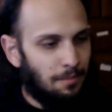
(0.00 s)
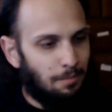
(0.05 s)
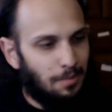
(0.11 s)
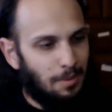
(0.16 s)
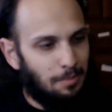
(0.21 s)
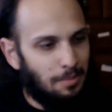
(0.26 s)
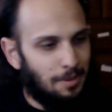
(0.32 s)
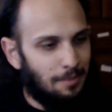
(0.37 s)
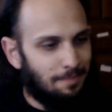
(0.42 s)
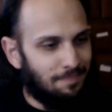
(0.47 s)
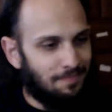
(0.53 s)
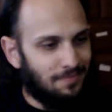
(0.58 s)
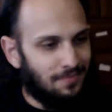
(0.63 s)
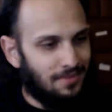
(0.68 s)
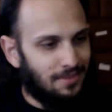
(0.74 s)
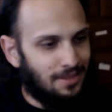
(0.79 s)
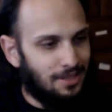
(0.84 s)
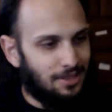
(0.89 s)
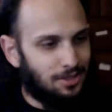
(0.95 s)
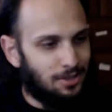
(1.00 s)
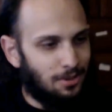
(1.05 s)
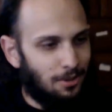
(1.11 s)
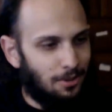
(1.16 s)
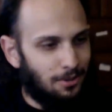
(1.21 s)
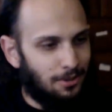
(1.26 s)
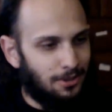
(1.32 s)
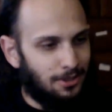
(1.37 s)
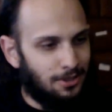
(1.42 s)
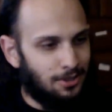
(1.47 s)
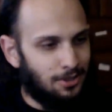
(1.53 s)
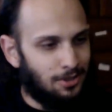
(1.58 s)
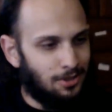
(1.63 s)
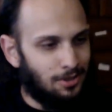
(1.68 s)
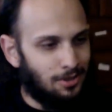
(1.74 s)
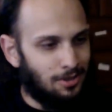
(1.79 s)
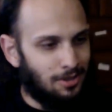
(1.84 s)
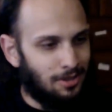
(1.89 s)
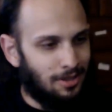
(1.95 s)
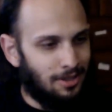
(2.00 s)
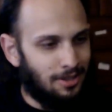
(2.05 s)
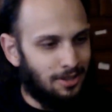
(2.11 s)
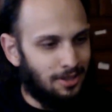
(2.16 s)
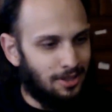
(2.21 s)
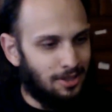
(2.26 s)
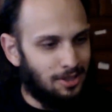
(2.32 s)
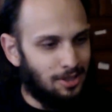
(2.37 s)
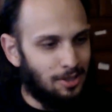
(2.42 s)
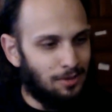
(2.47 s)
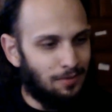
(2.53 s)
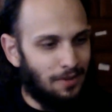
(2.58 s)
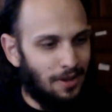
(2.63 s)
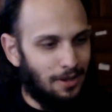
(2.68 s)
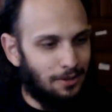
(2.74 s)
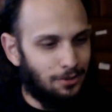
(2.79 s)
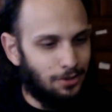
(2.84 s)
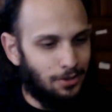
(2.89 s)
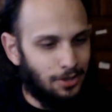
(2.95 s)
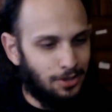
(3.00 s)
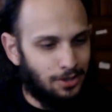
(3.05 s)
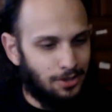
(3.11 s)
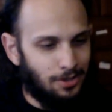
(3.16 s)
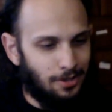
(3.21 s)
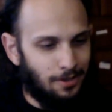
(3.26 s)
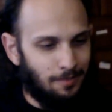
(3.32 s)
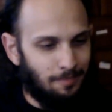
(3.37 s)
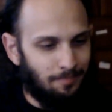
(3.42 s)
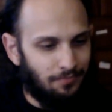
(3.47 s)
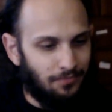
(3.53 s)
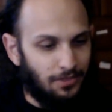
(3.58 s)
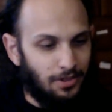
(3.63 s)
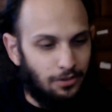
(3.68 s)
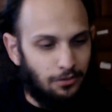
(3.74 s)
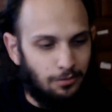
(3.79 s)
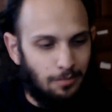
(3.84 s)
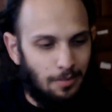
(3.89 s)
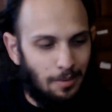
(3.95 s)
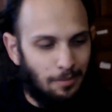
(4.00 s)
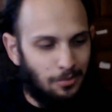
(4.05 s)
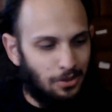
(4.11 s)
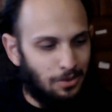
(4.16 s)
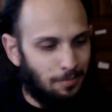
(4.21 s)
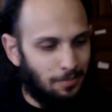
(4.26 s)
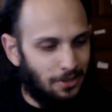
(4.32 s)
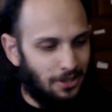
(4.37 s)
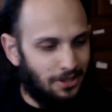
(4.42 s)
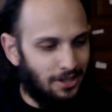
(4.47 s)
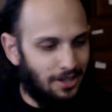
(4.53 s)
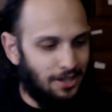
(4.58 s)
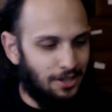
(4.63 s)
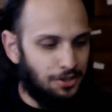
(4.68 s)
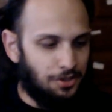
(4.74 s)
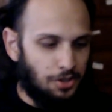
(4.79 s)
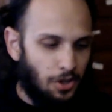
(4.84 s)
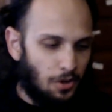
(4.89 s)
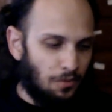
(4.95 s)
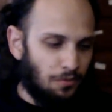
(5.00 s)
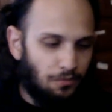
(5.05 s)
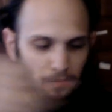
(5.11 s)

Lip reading: beep. That's Cold. He thinks he's found Trickster. Remember to play nice.